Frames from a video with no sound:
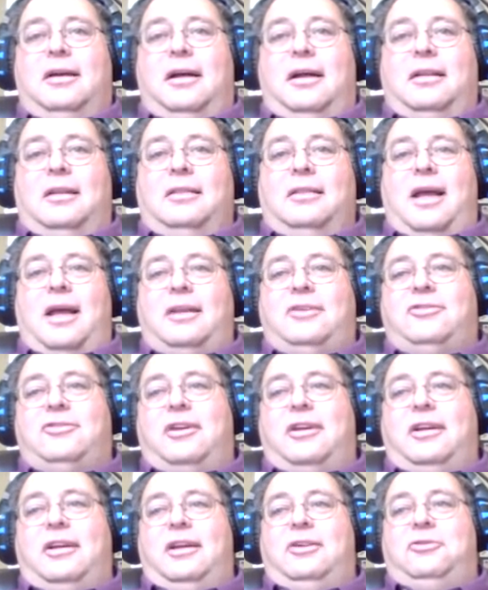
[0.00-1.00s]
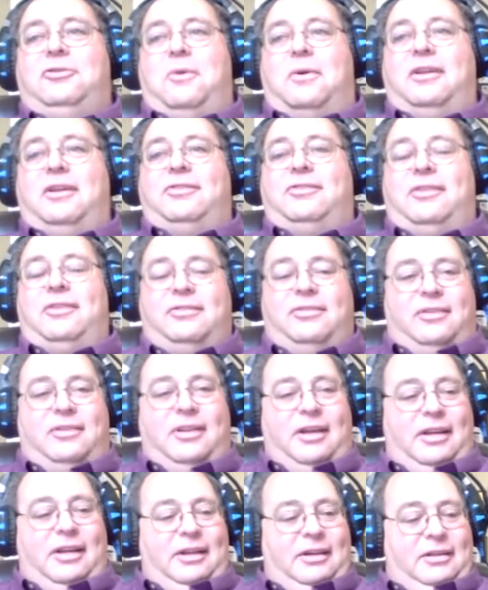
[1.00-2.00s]
And he filed his lawsuit in the
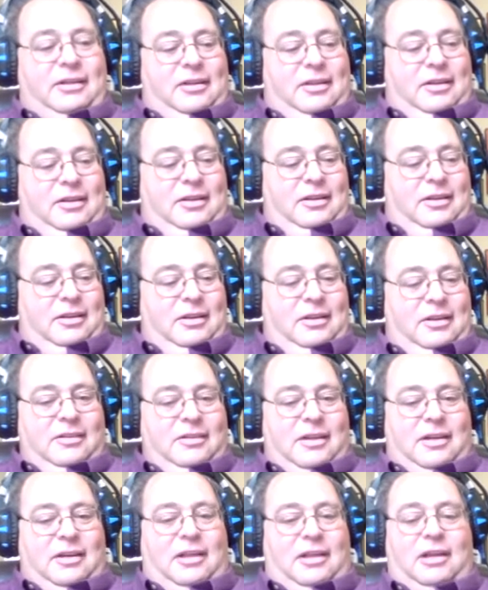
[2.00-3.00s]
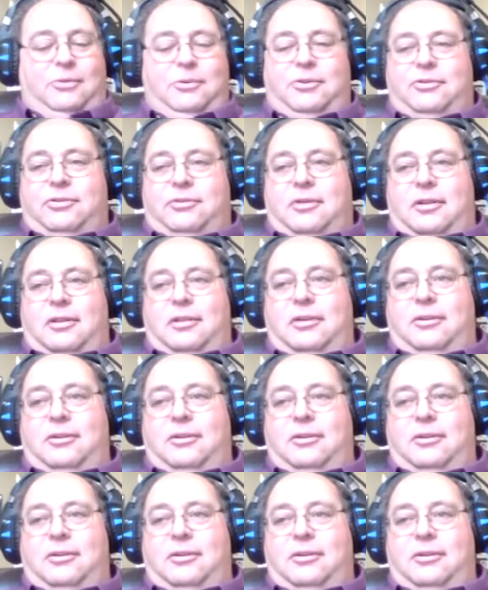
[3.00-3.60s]
Southern District of Florida.